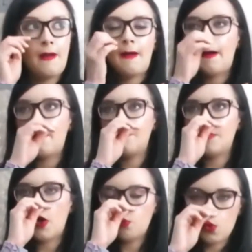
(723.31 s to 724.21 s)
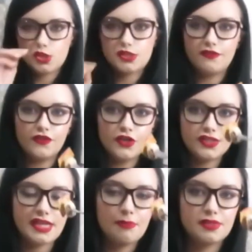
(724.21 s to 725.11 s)
I watched the
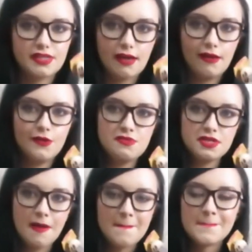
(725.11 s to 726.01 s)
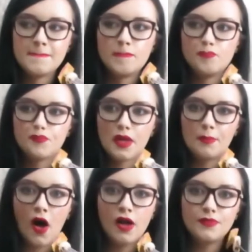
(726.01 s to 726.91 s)
first episode,
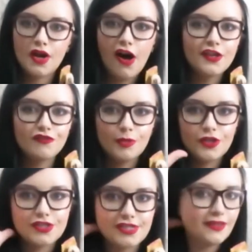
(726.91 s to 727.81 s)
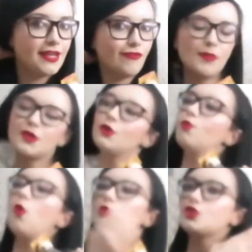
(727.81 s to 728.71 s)
but I'm the kind of person that if I'm going to
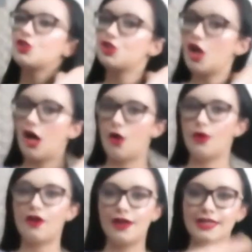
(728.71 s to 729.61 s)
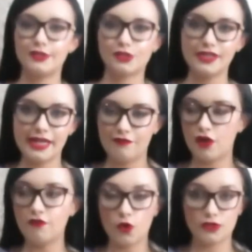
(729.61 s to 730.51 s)
watch a show, like, I literally
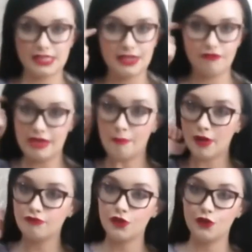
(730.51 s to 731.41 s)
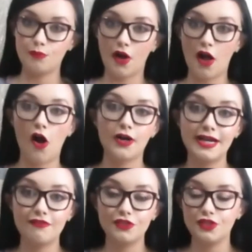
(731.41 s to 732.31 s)
never, I've got a TV in my room, but I
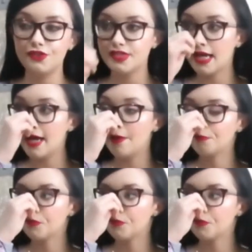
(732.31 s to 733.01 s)
hardly ever use it.